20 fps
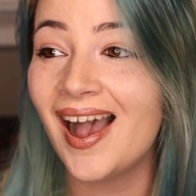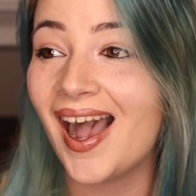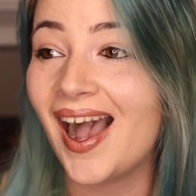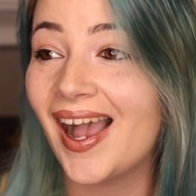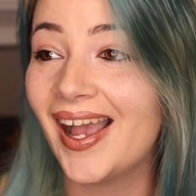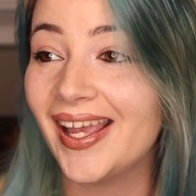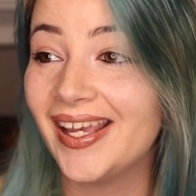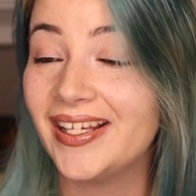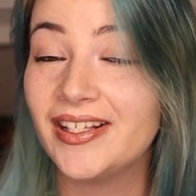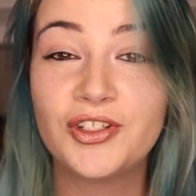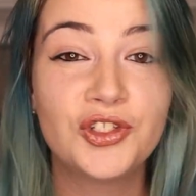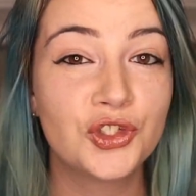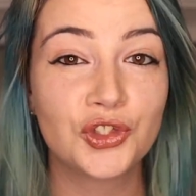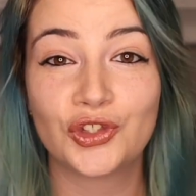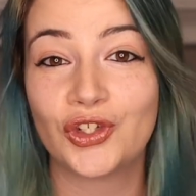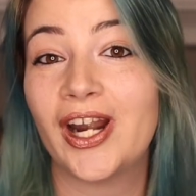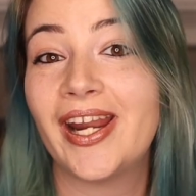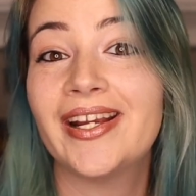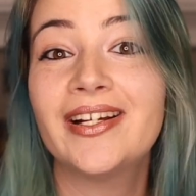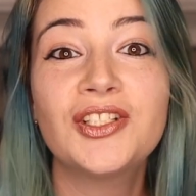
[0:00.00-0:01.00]
I
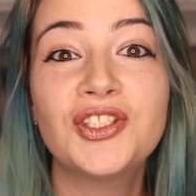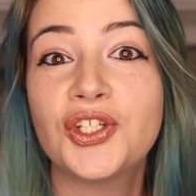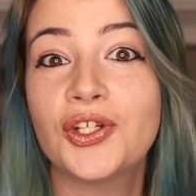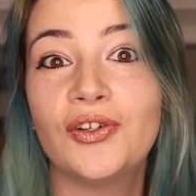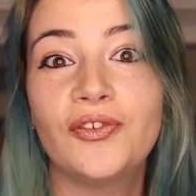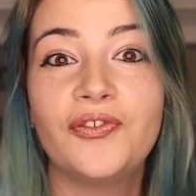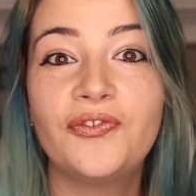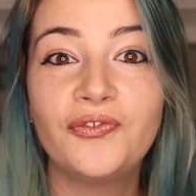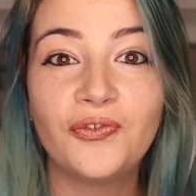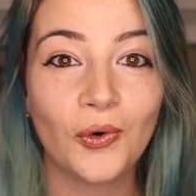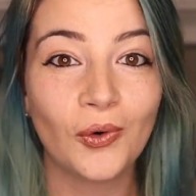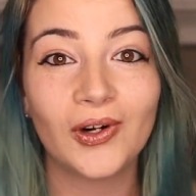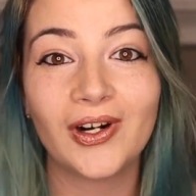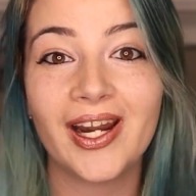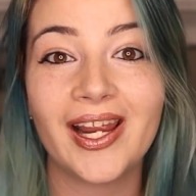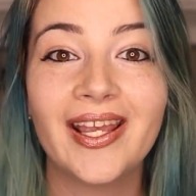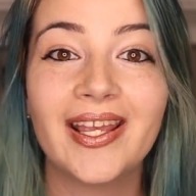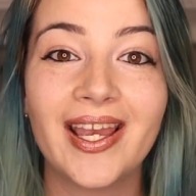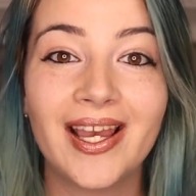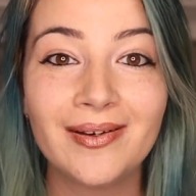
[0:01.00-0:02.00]
drank till 4
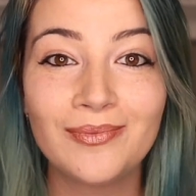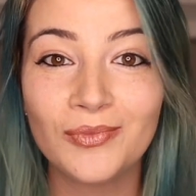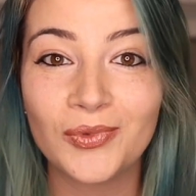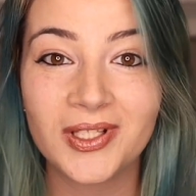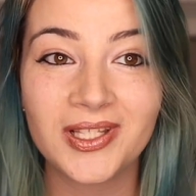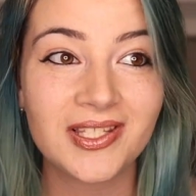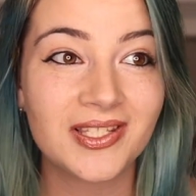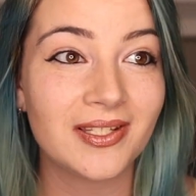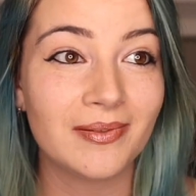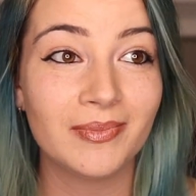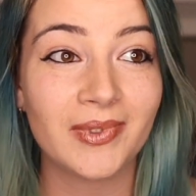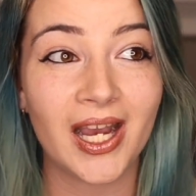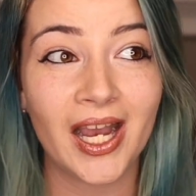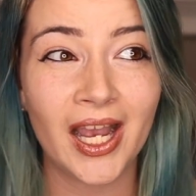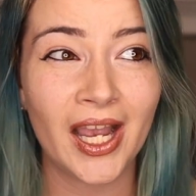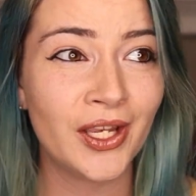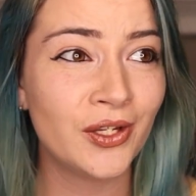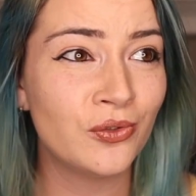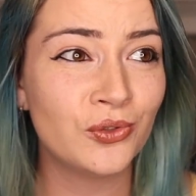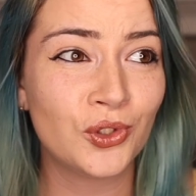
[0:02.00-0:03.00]
a.m. with some
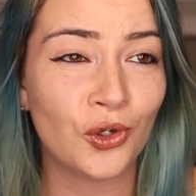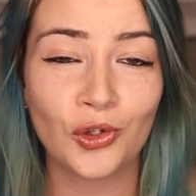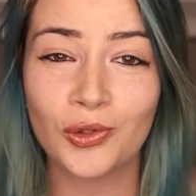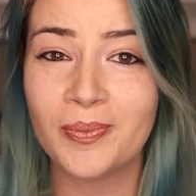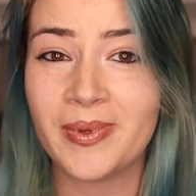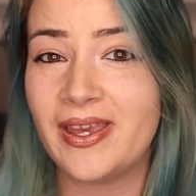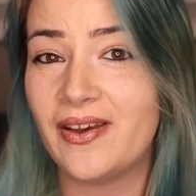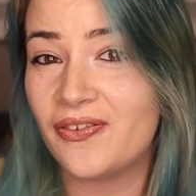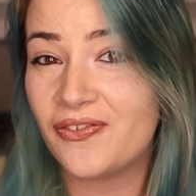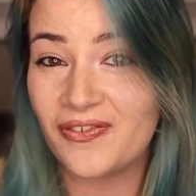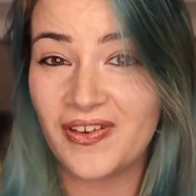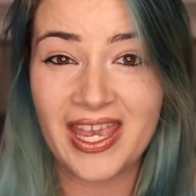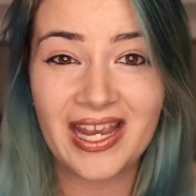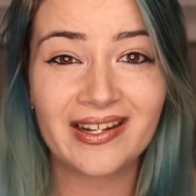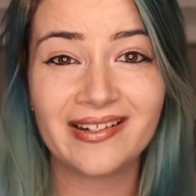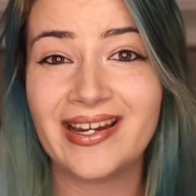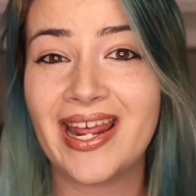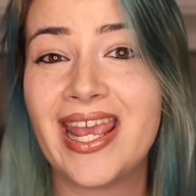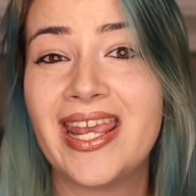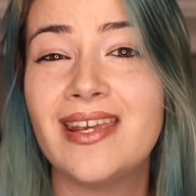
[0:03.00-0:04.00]
guy who told me a
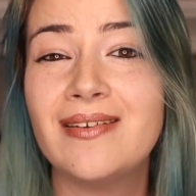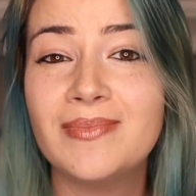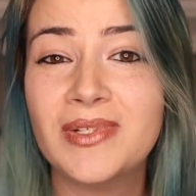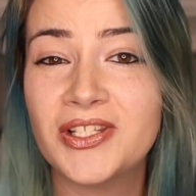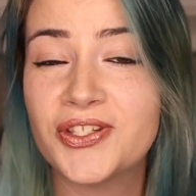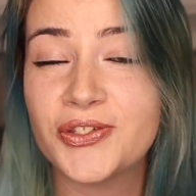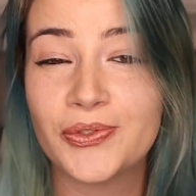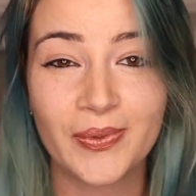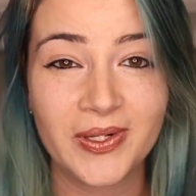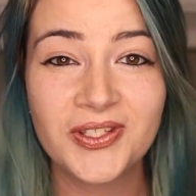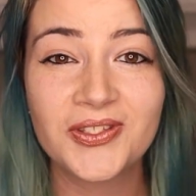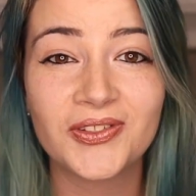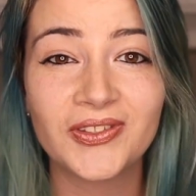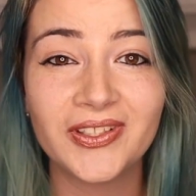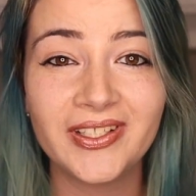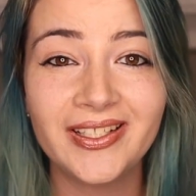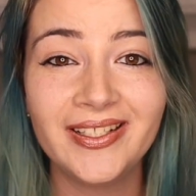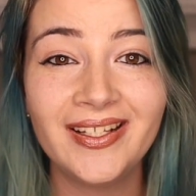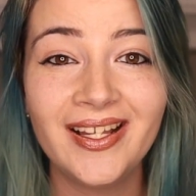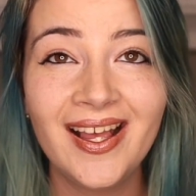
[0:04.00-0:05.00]
fake name in
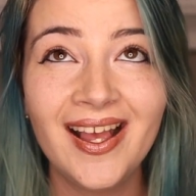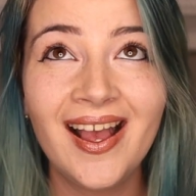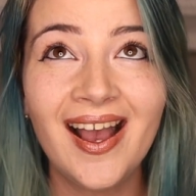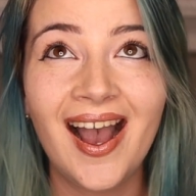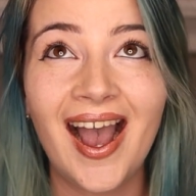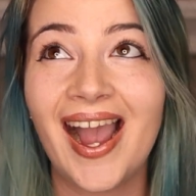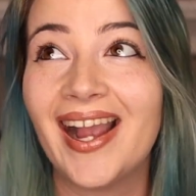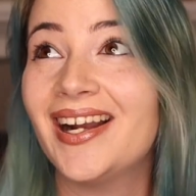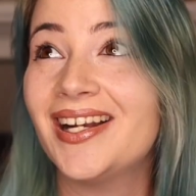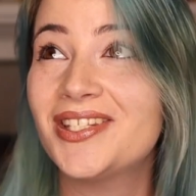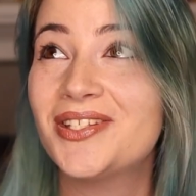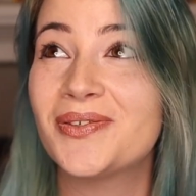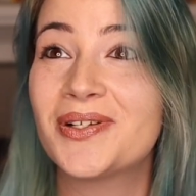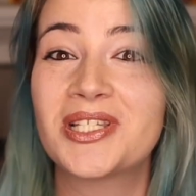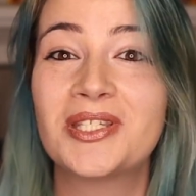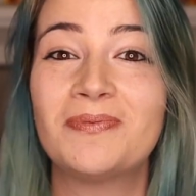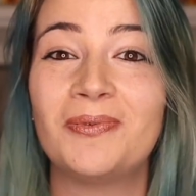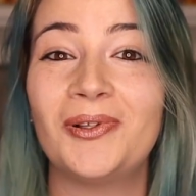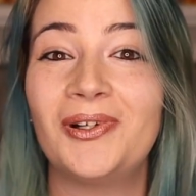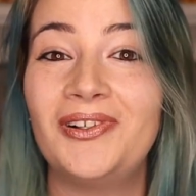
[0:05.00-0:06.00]
Switzerland. I got to
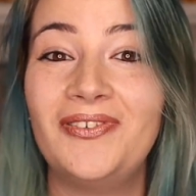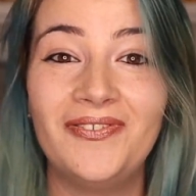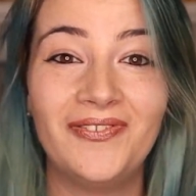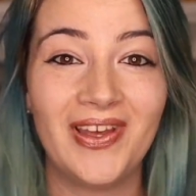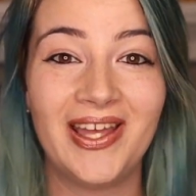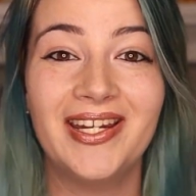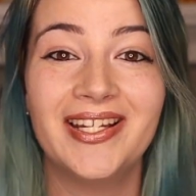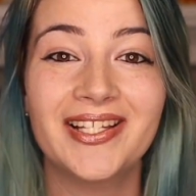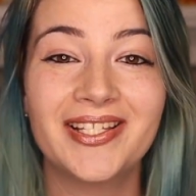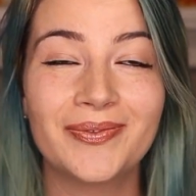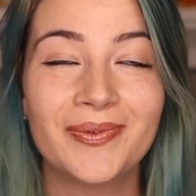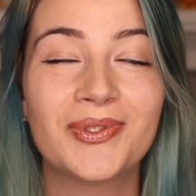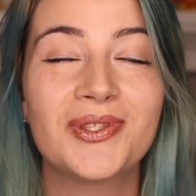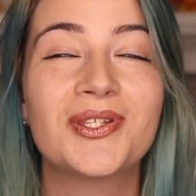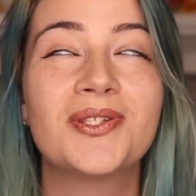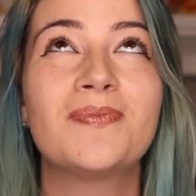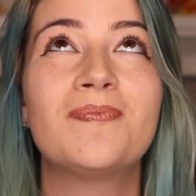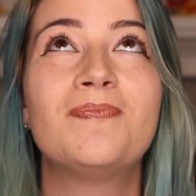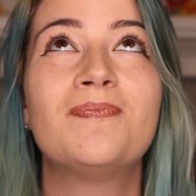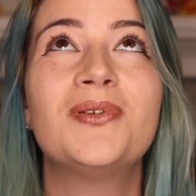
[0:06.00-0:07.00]
explore Venice with
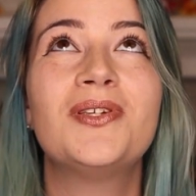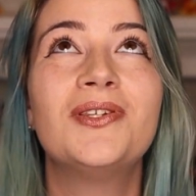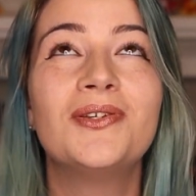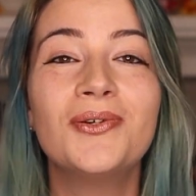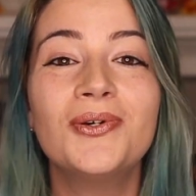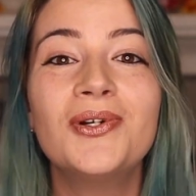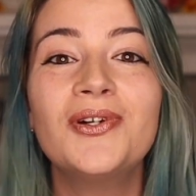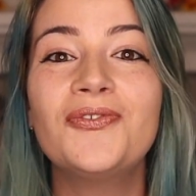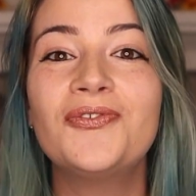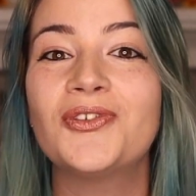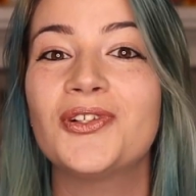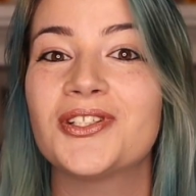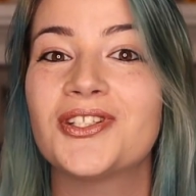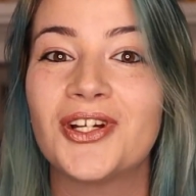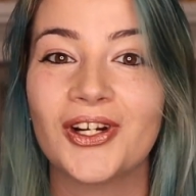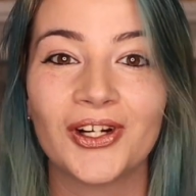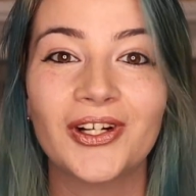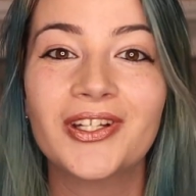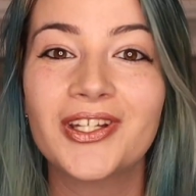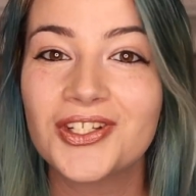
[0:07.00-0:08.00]
this beautiful
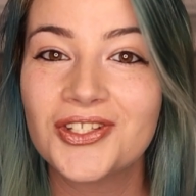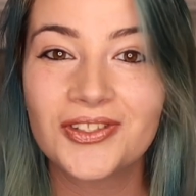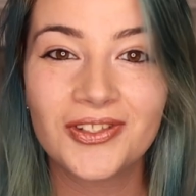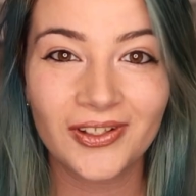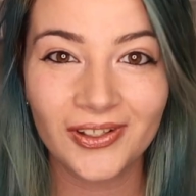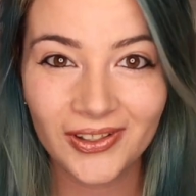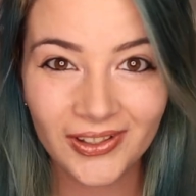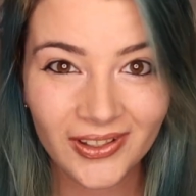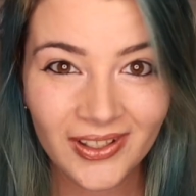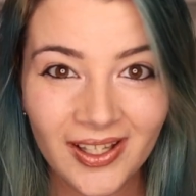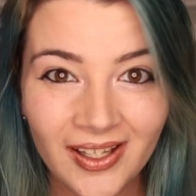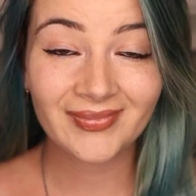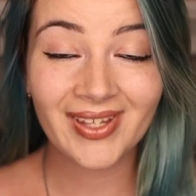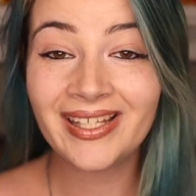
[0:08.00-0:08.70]
Turkish girl.